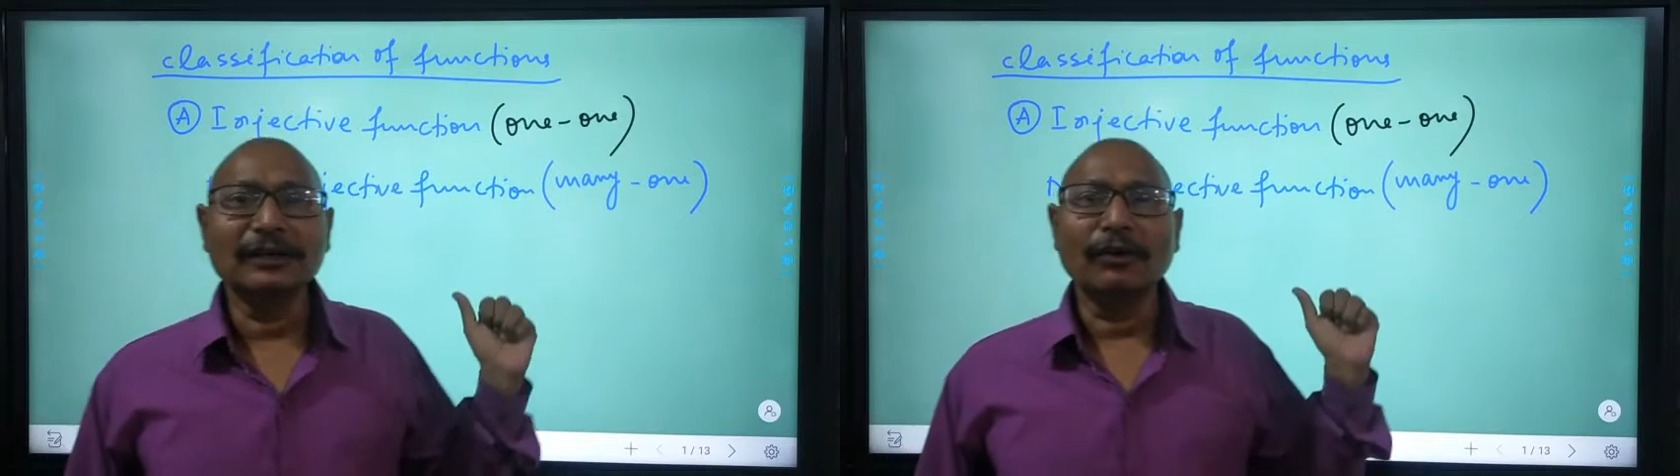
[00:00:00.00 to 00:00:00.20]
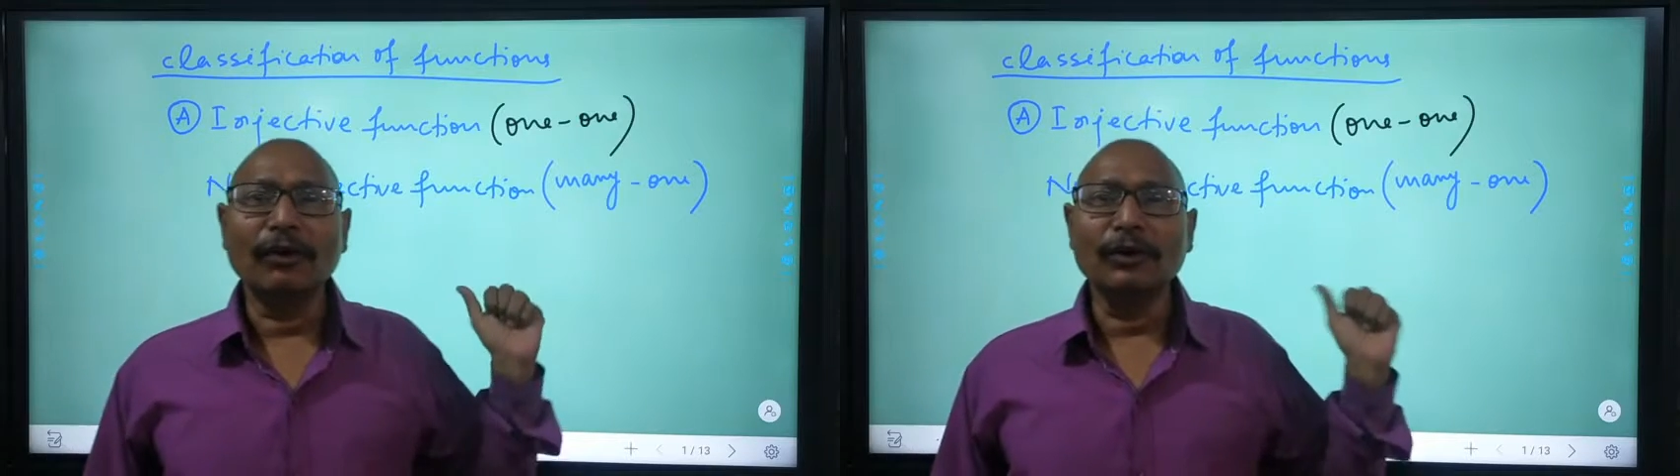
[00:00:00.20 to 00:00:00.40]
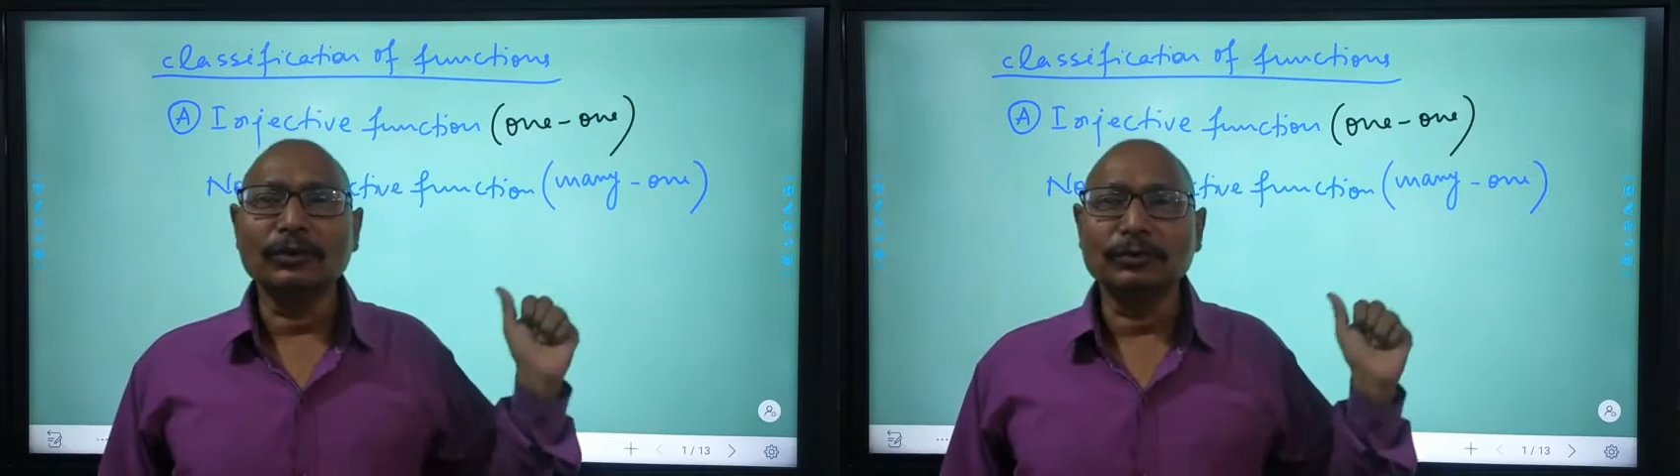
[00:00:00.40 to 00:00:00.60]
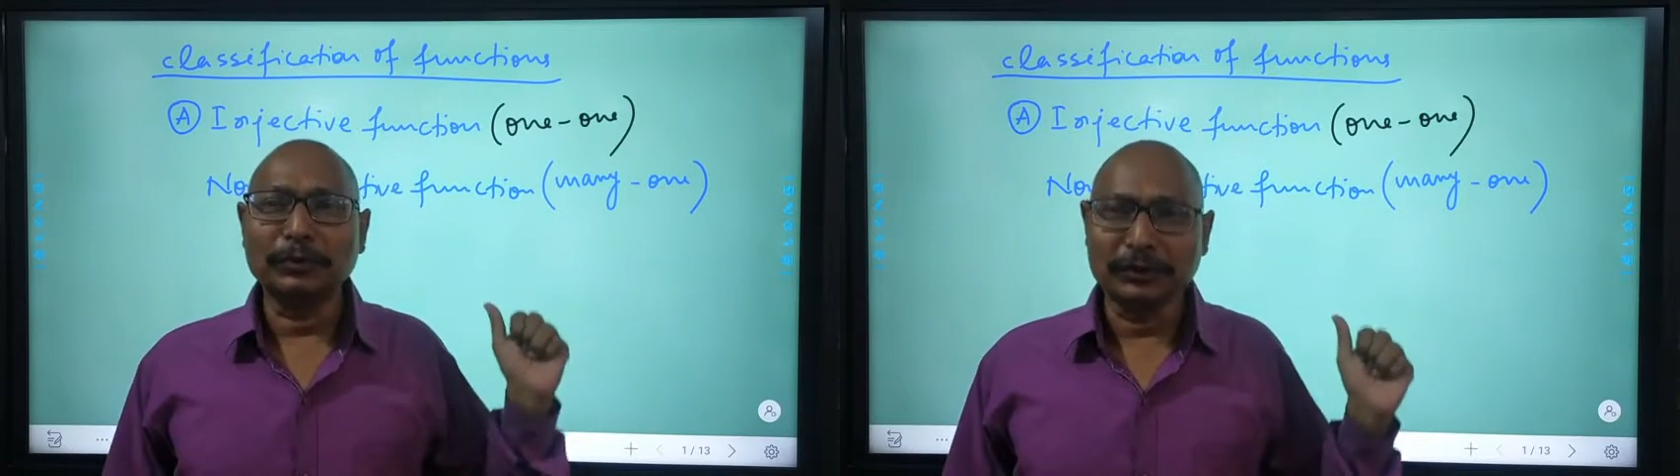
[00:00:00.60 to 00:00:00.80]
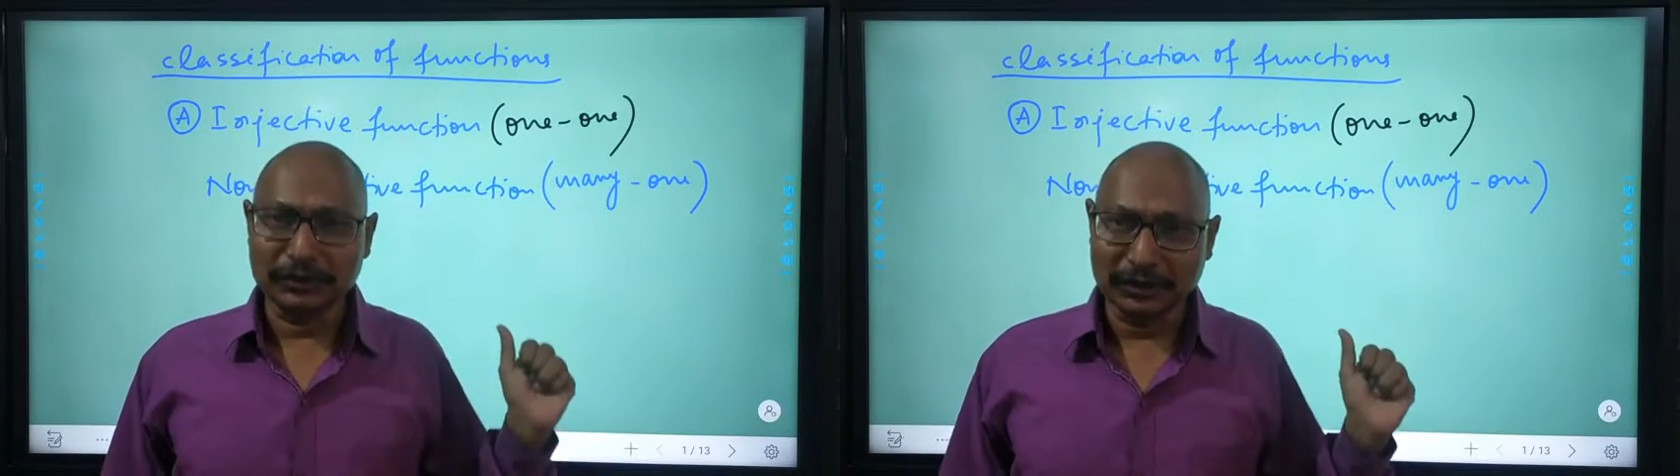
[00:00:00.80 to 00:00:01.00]
onto
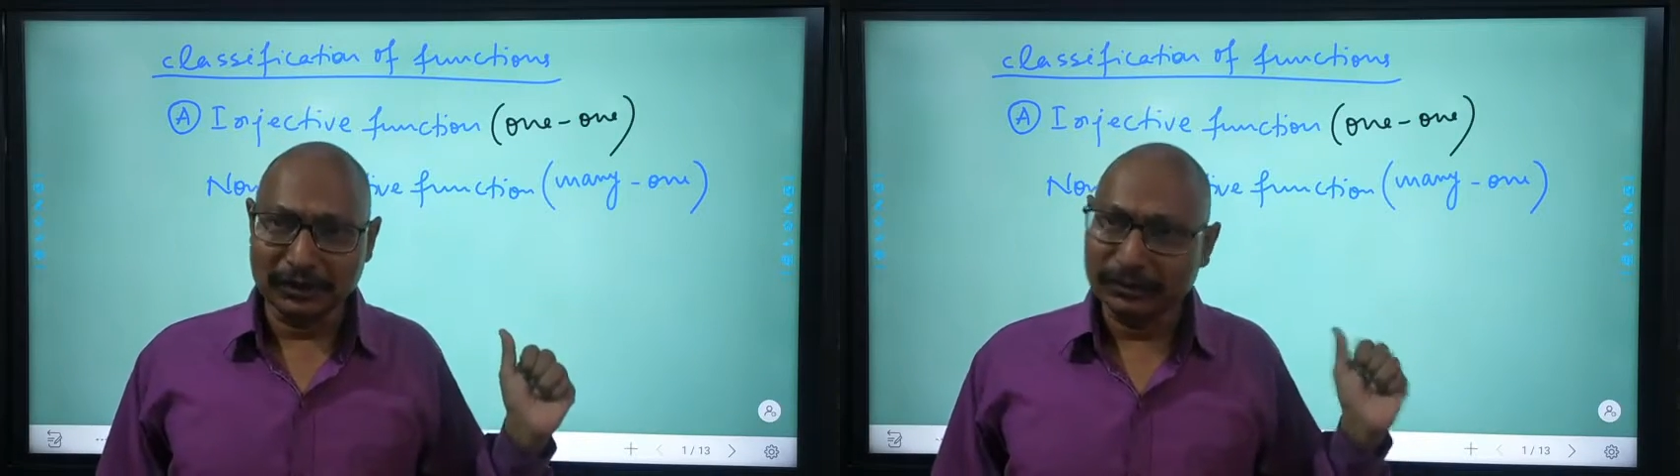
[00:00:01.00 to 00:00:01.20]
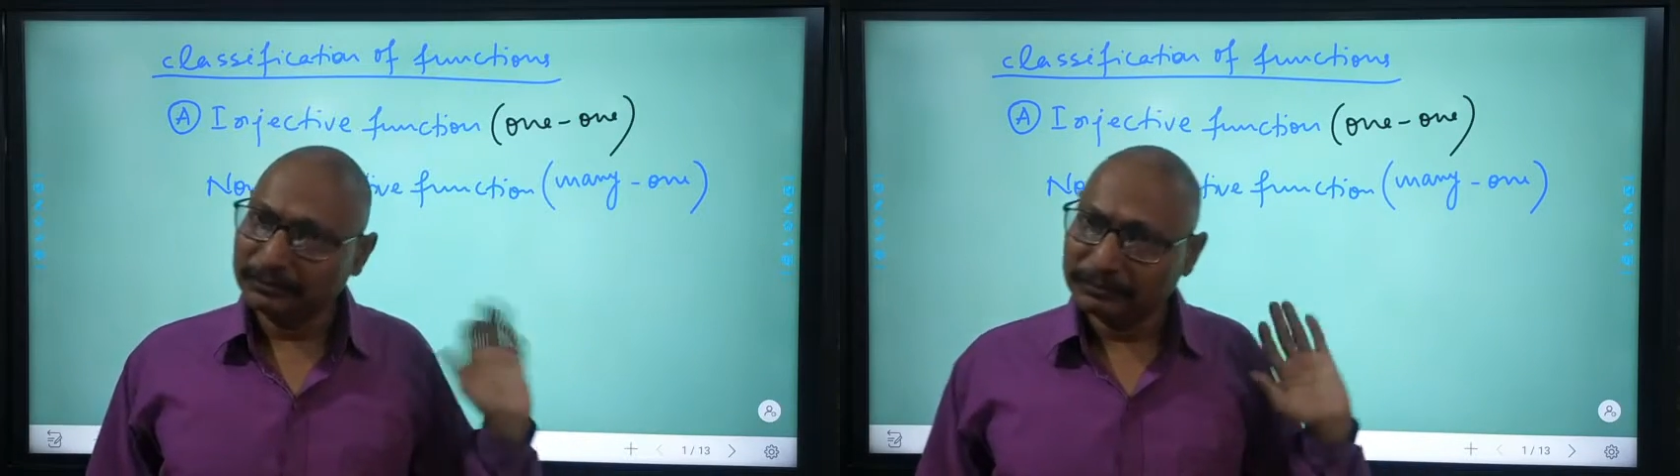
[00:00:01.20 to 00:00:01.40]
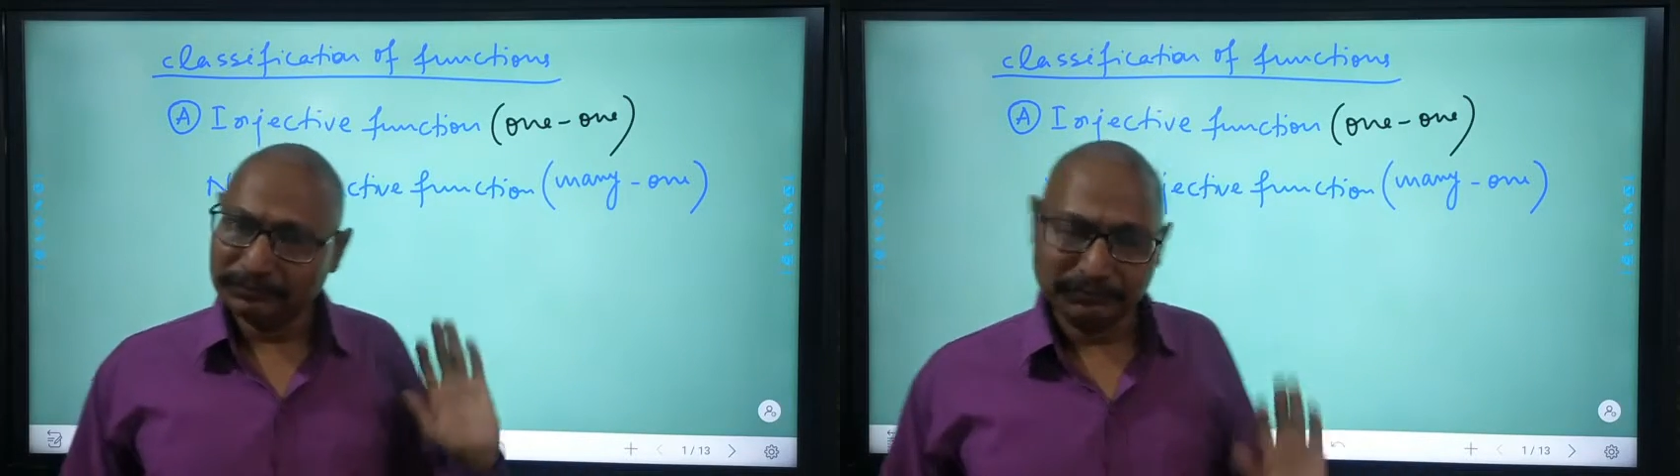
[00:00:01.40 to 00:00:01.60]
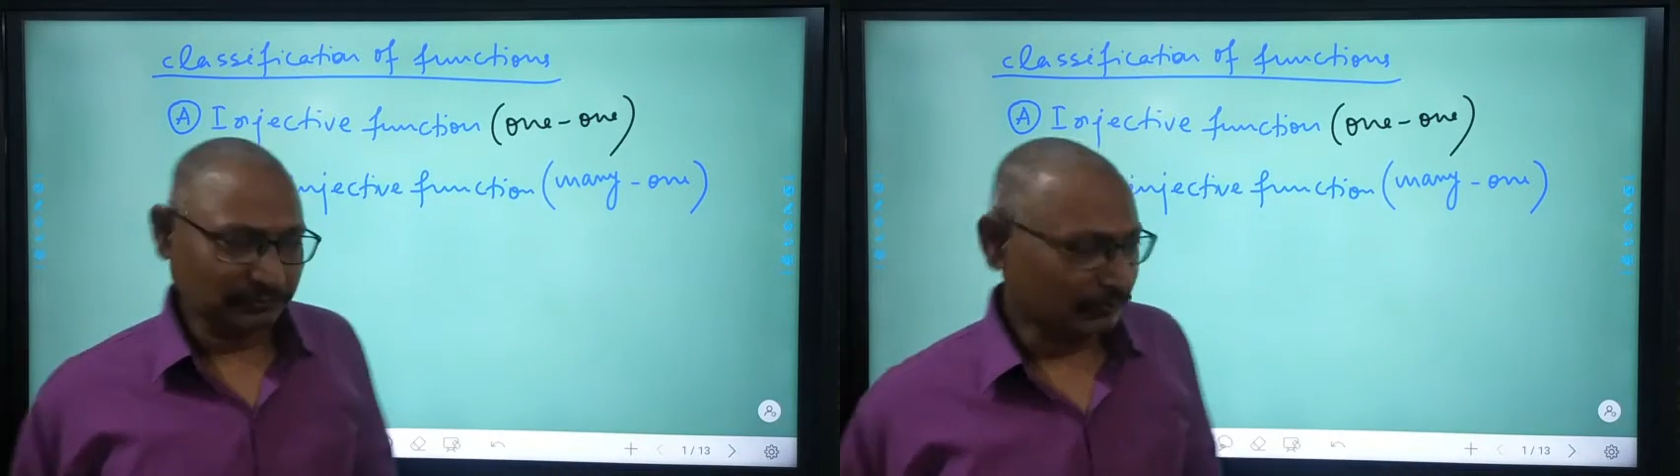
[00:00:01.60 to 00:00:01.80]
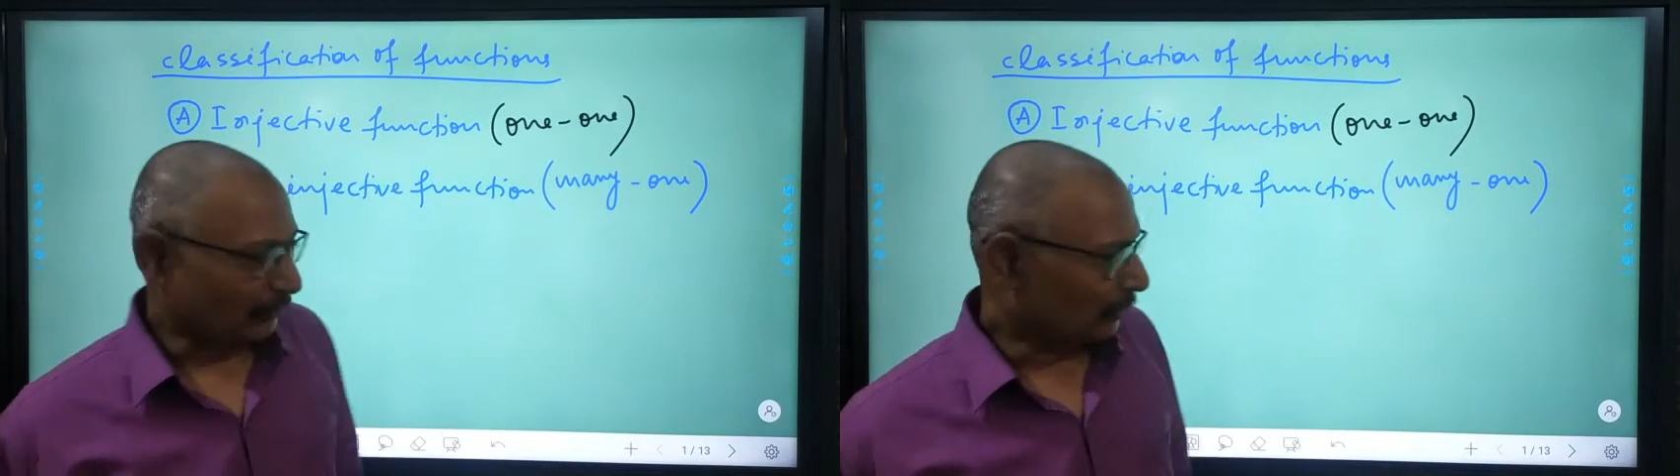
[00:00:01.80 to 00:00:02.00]
function.
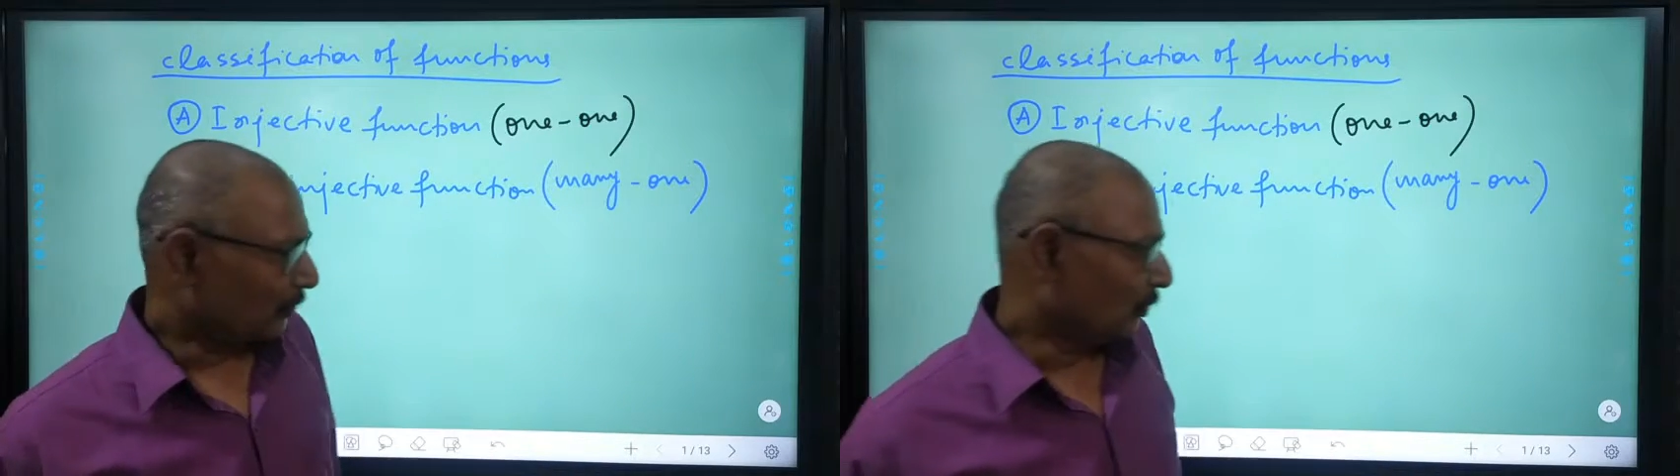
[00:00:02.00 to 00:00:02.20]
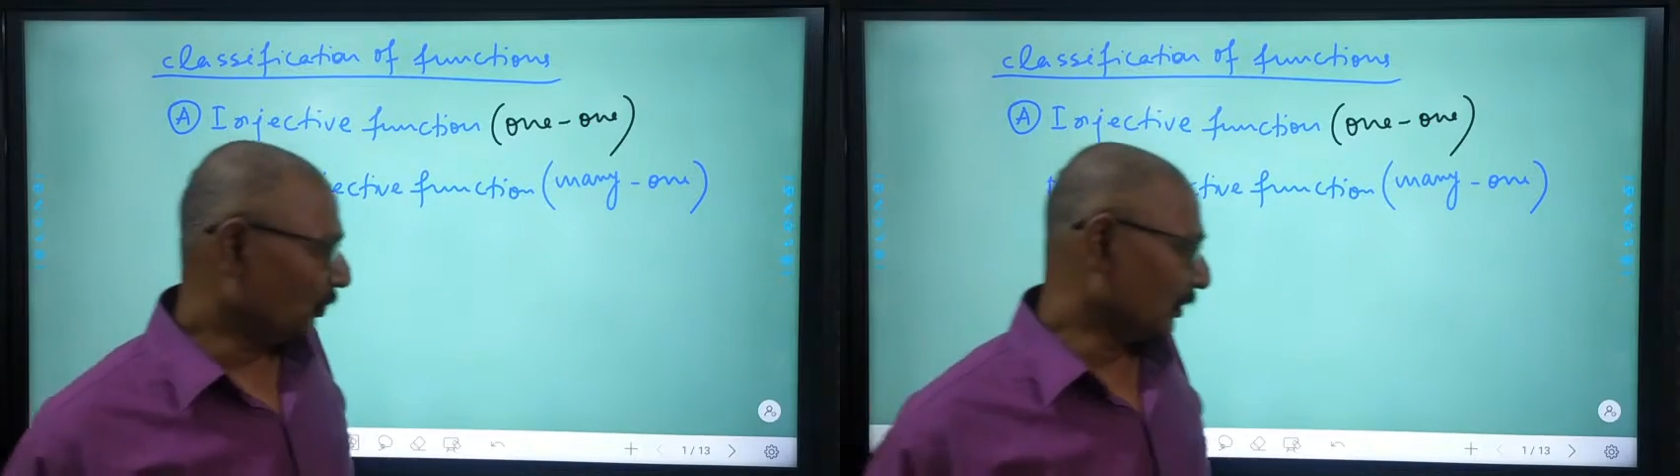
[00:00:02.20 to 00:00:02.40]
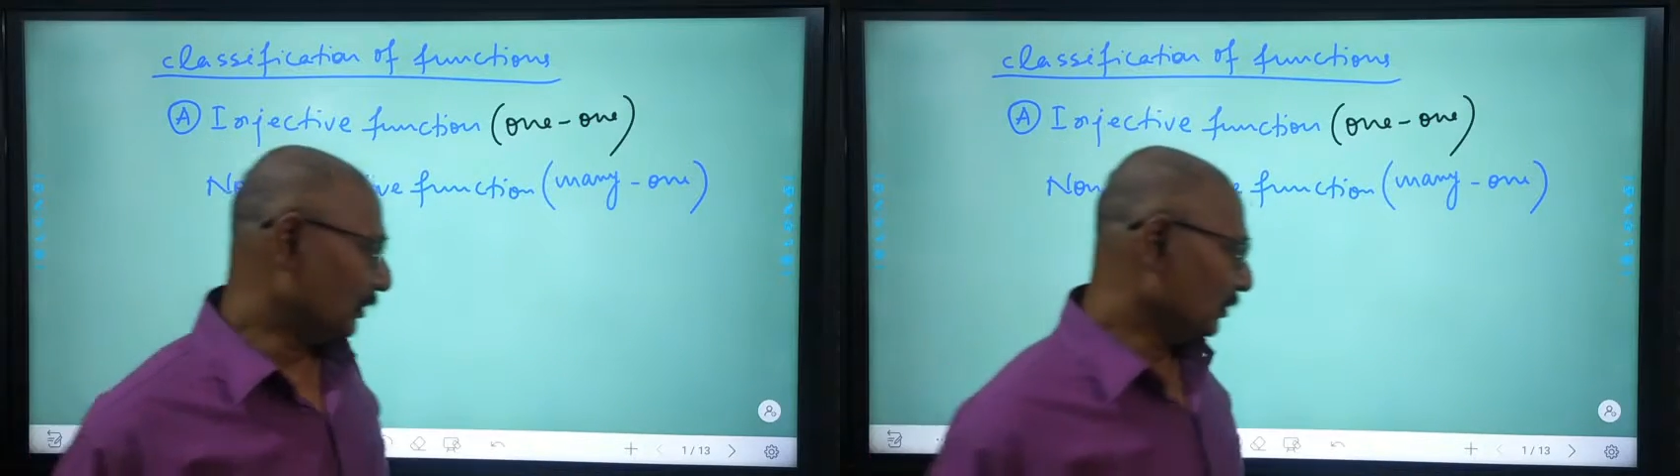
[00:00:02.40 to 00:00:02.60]
Okay,